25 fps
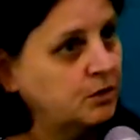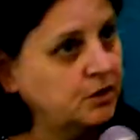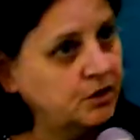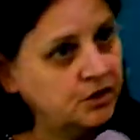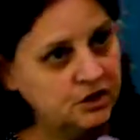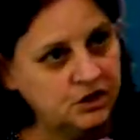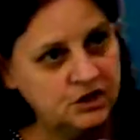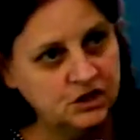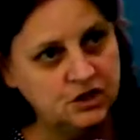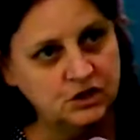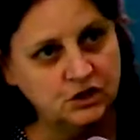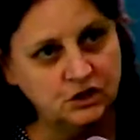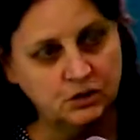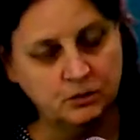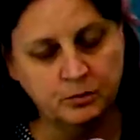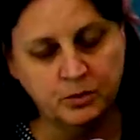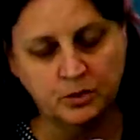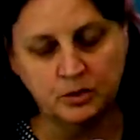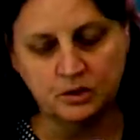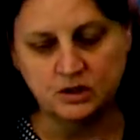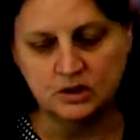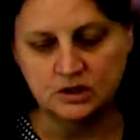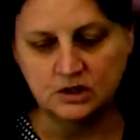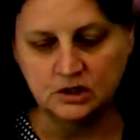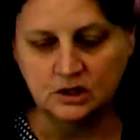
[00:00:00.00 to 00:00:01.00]
but this young
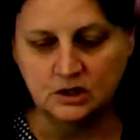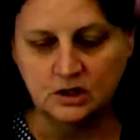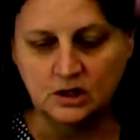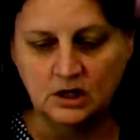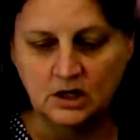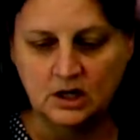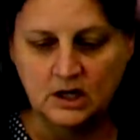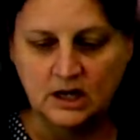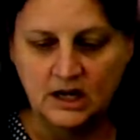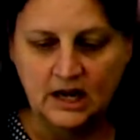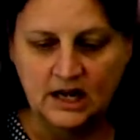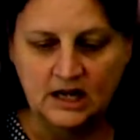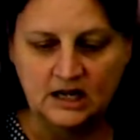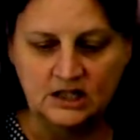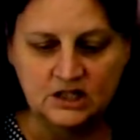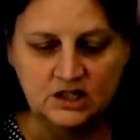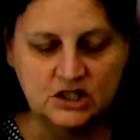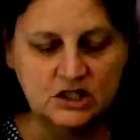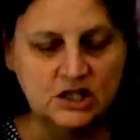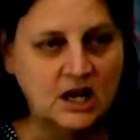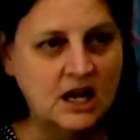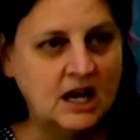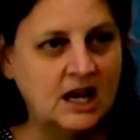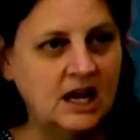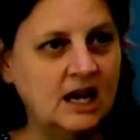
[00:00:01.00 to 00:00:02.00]
person, and
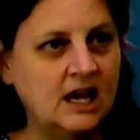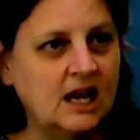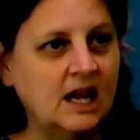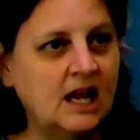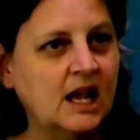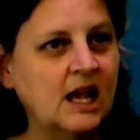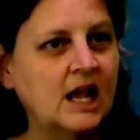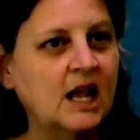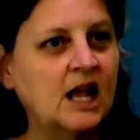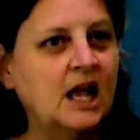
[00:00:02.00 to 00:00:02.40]
saying,